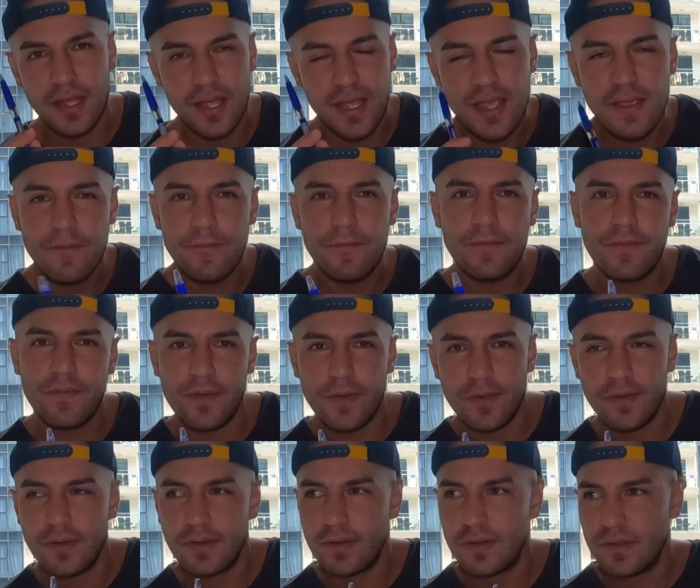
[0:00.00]
if
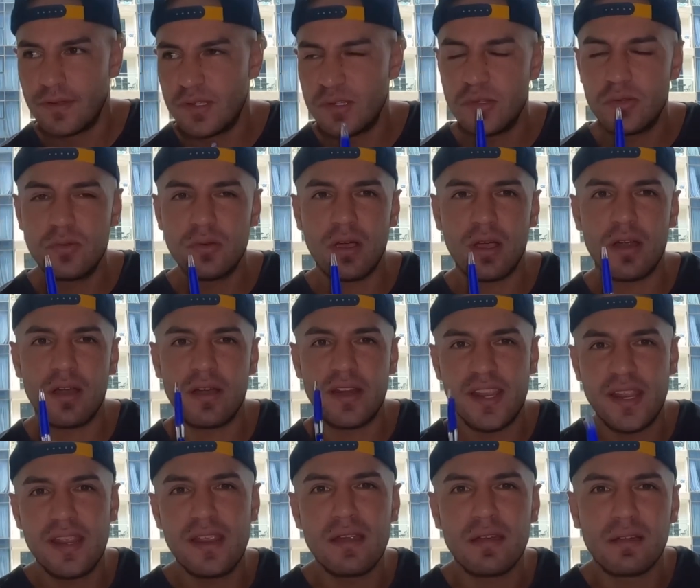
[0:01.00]
you are
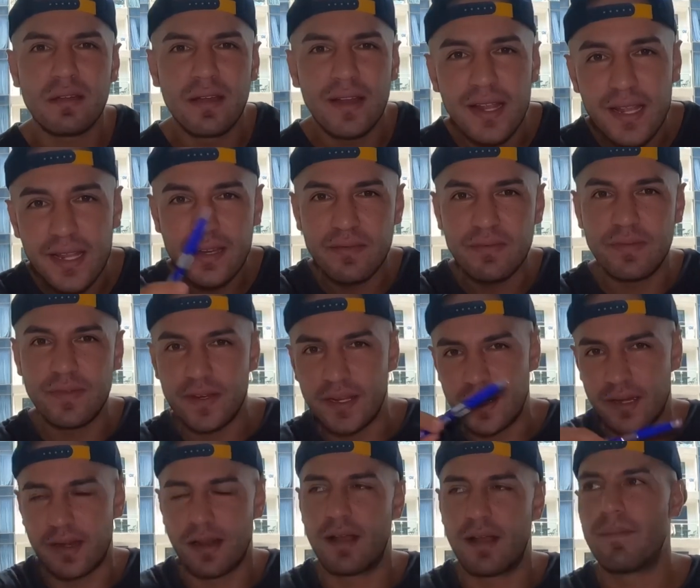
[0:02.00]
here in
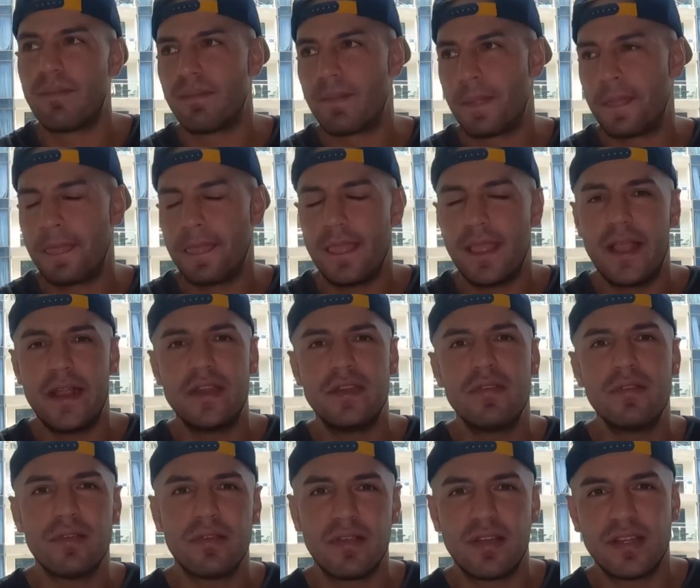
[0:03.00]
Vietnam and
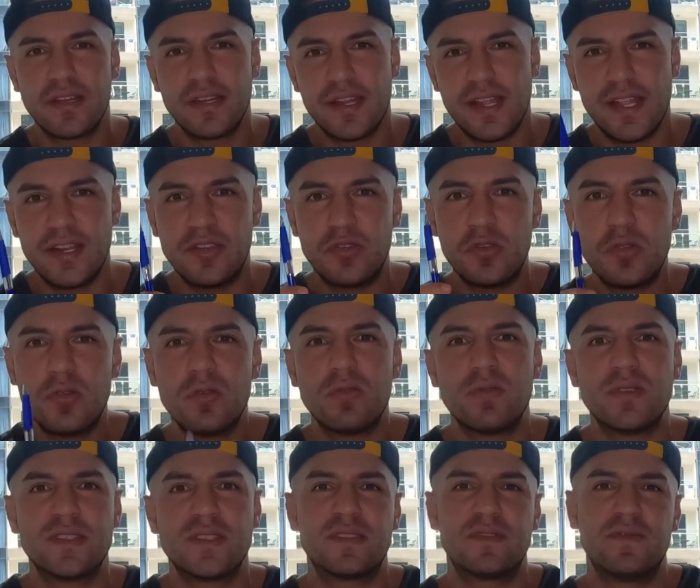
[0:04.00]
you are on a
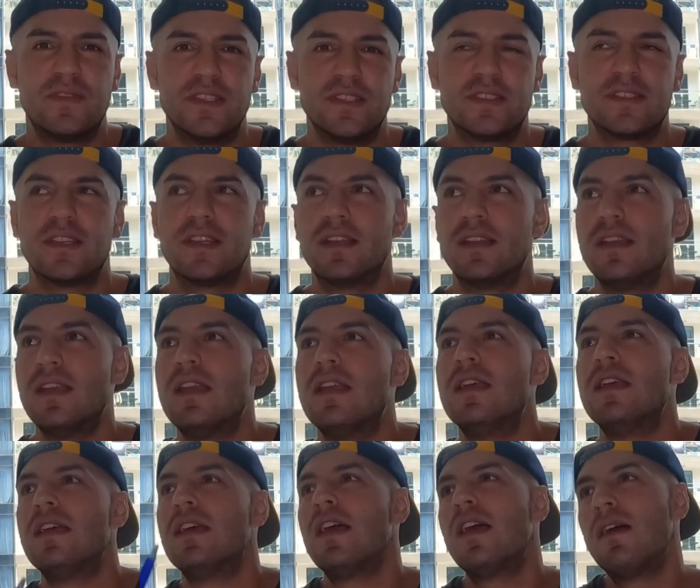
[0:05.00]
tourist visa,
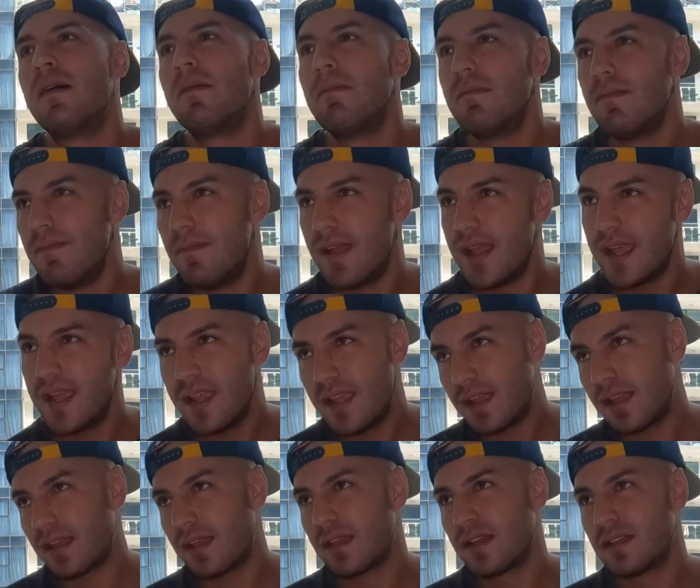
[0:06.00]

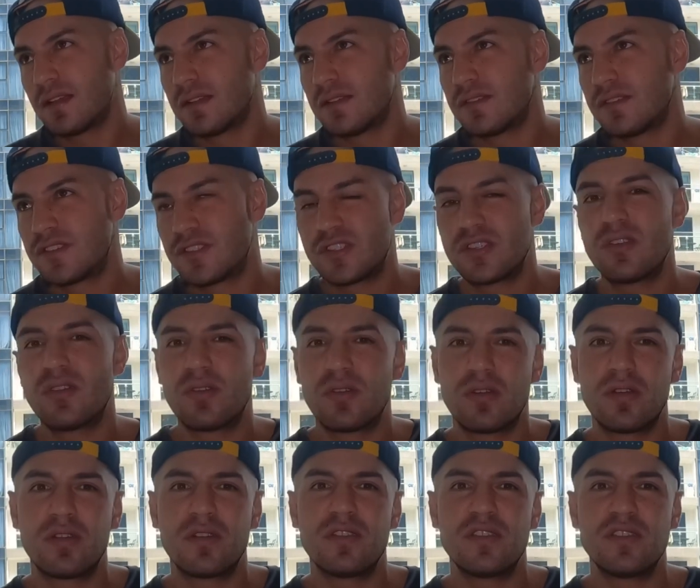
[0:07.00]
make
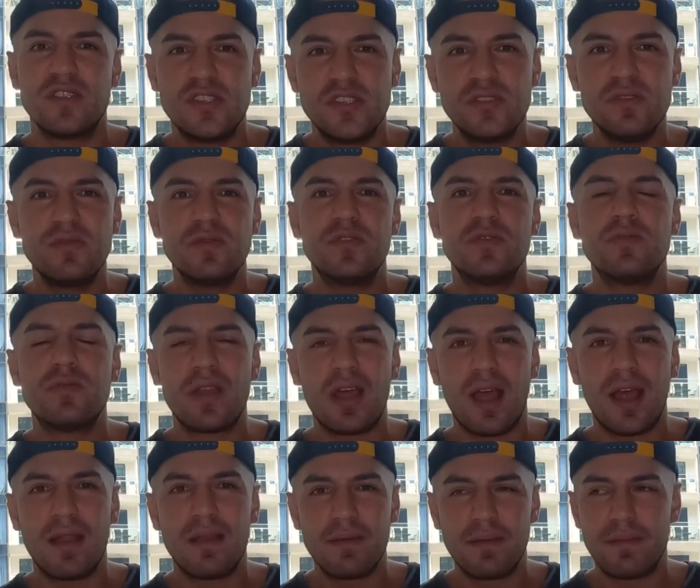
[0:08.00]
sure you do
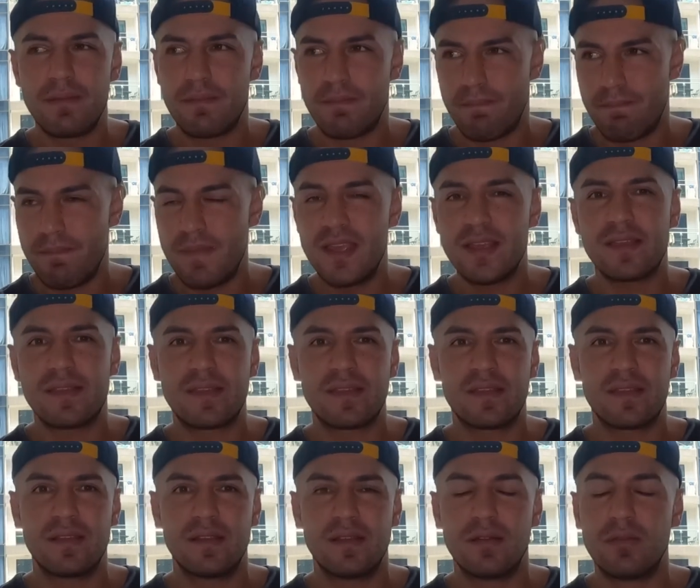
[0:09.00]
not
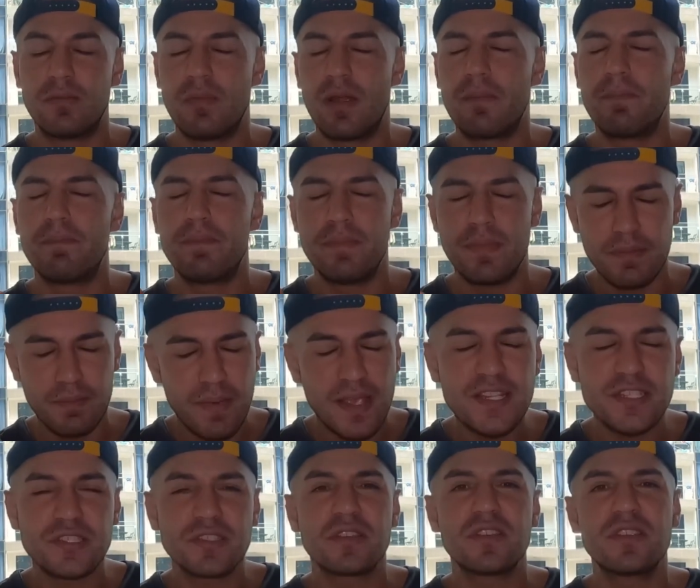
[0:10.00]

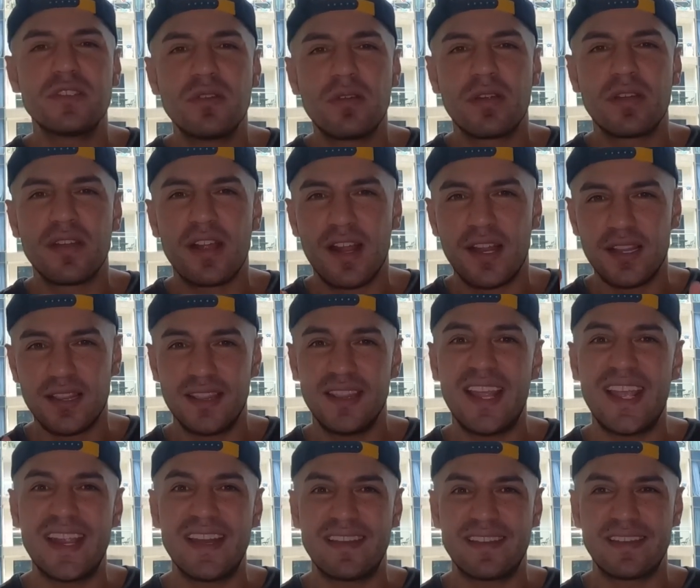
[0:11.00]
make sure you are not
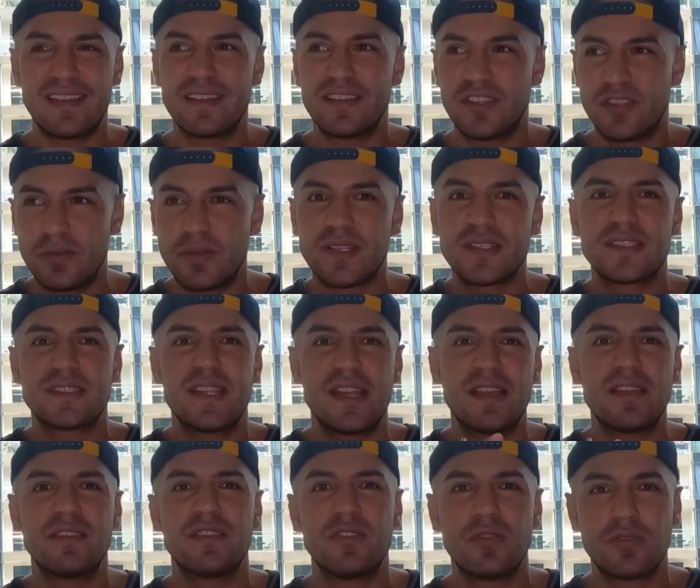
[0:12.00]
late to
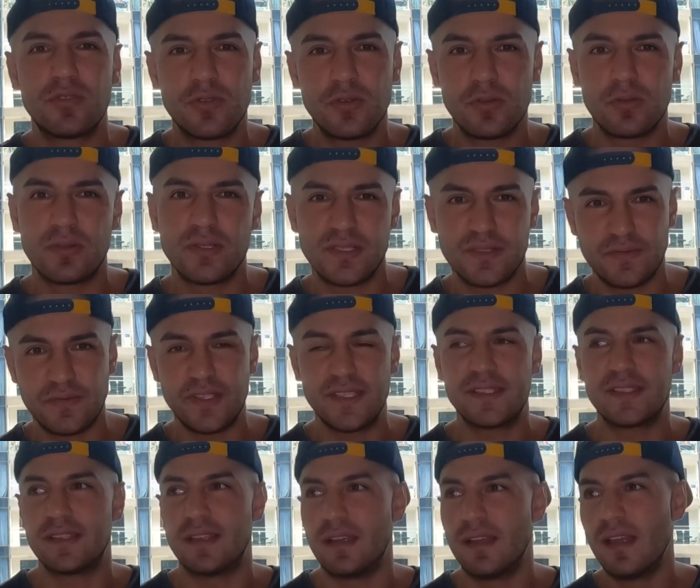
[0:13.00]
extend your tourist
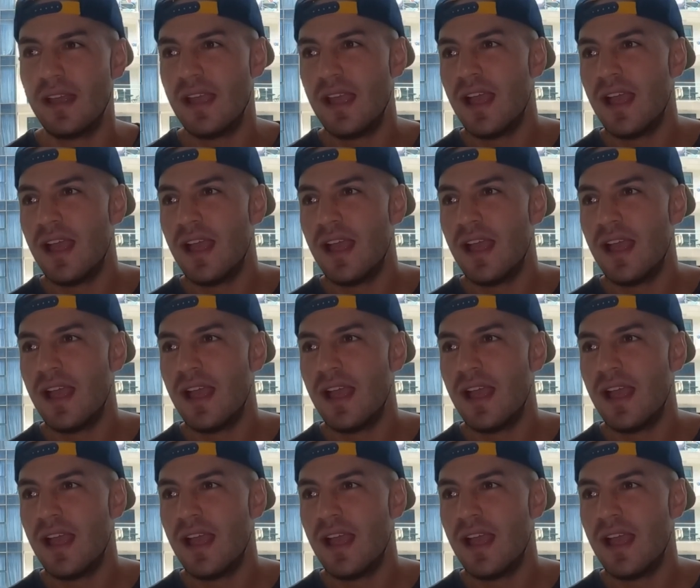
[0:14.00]
visa.